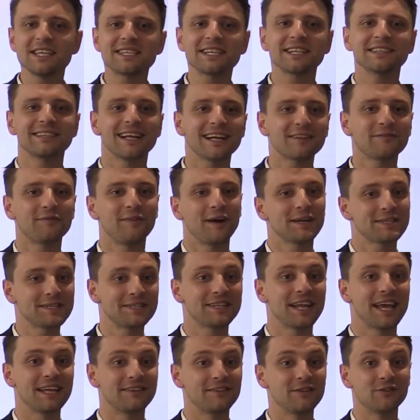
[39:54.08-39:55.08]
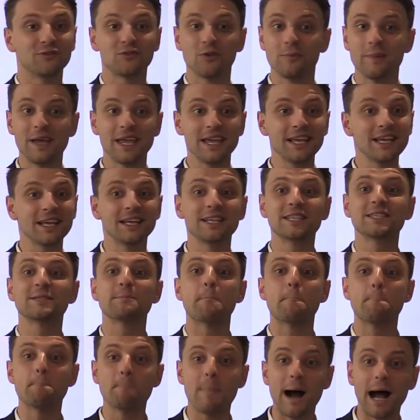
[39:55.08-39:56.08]
Isn't that fascinating? To me,
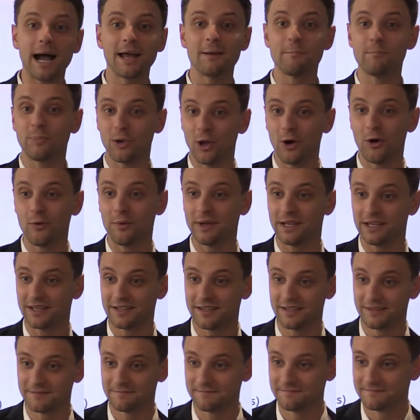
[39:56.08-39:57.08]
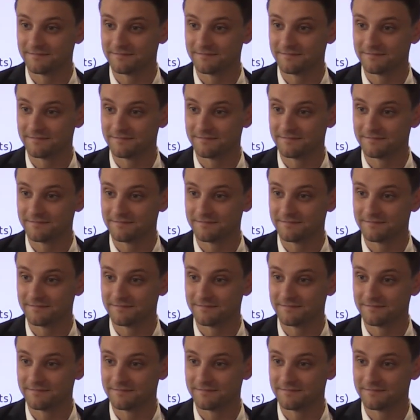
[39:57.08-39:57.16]
it's mind-blowing,